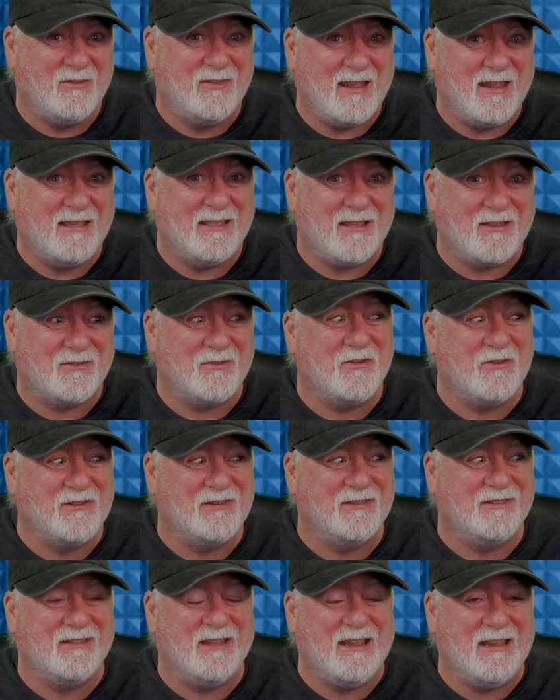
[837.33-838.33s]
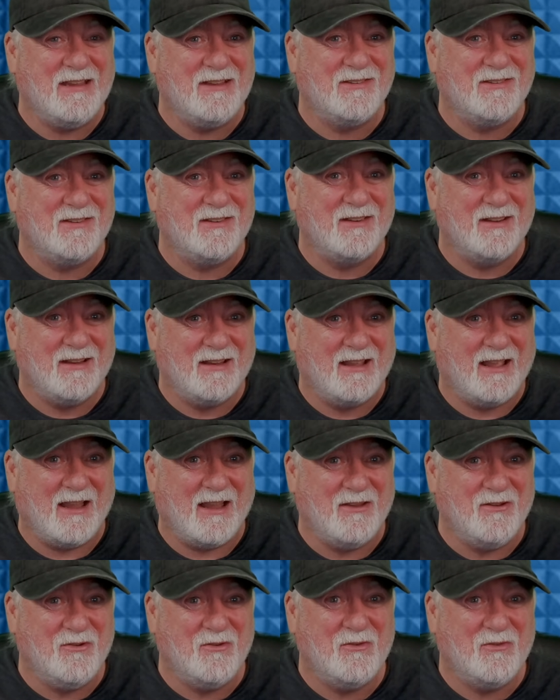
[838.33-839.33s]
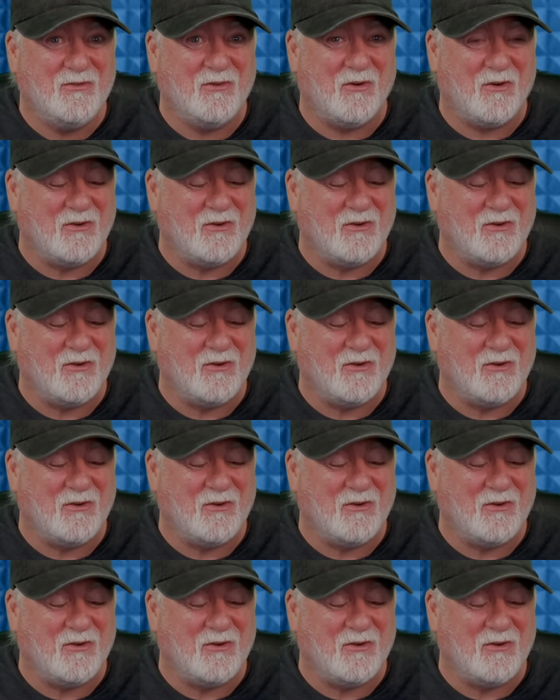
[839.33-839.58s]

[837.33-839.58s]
take this on stage and use it on